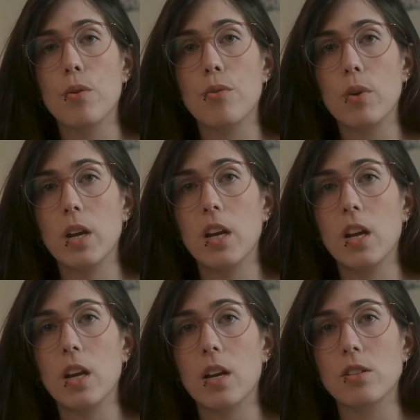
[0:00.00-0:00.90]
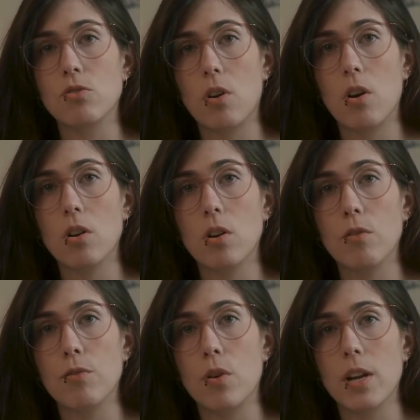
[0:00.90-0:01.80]
3
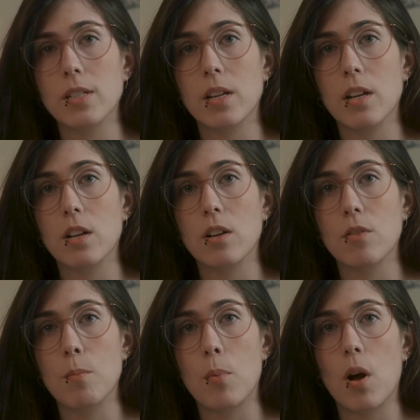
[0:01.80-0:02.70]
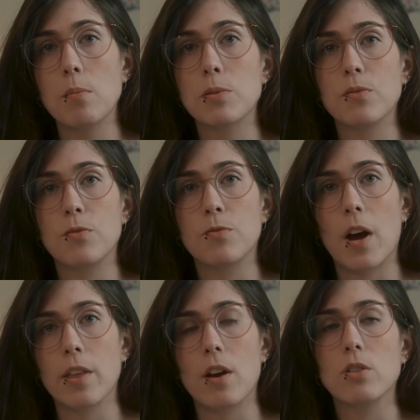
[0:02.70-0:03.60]
strong fluorescent bulbs,
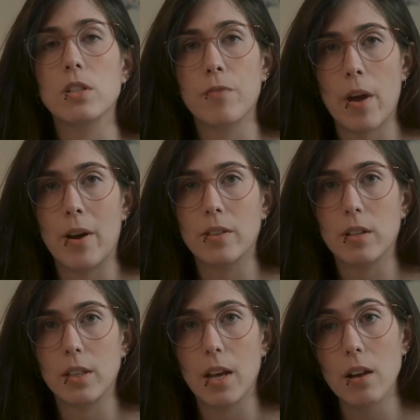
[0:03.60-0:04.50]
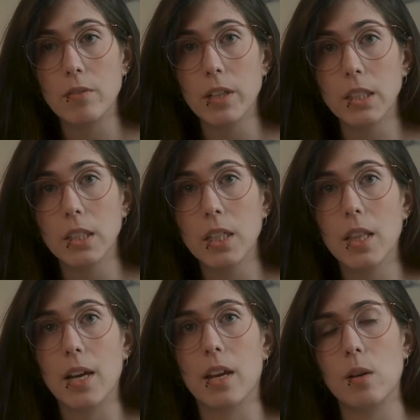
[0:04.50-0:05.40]
5500 Kelvin,
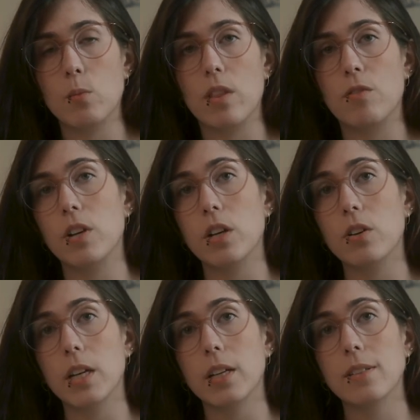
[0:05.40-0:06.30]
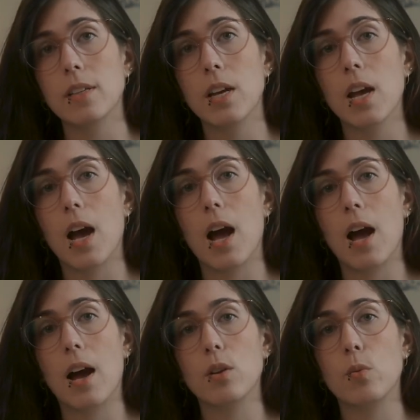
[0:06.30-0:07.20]
that came with the video kit,
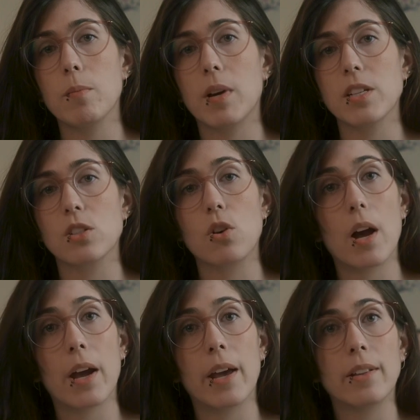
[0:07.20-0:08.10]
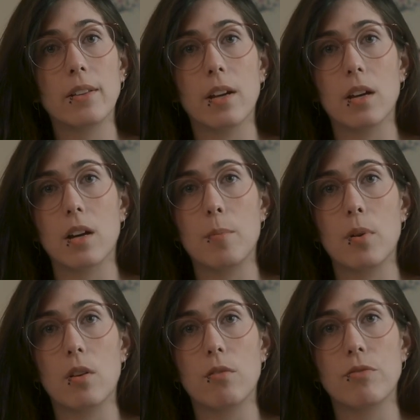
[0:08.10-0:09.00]
and we might just go ahead, take a
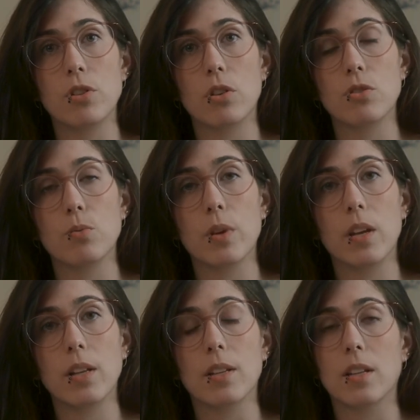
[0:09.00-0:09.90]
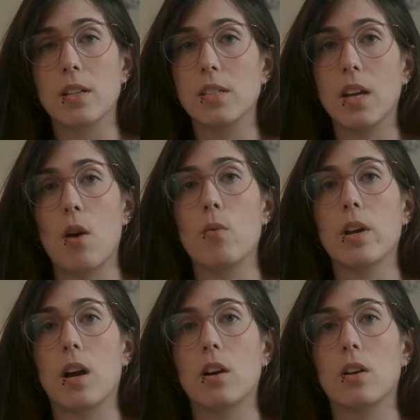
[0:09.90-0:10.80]
couple of shots with it, and then see how we
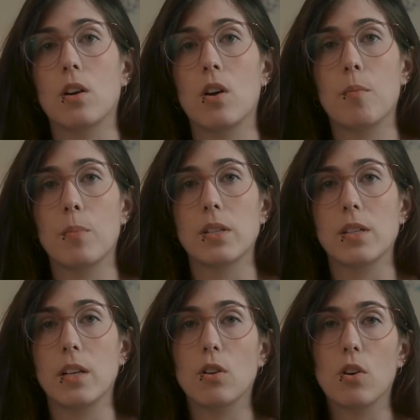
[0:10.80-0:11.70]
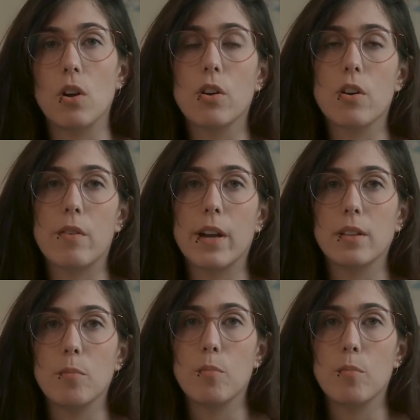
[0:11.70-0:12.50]
can compensate and color correct in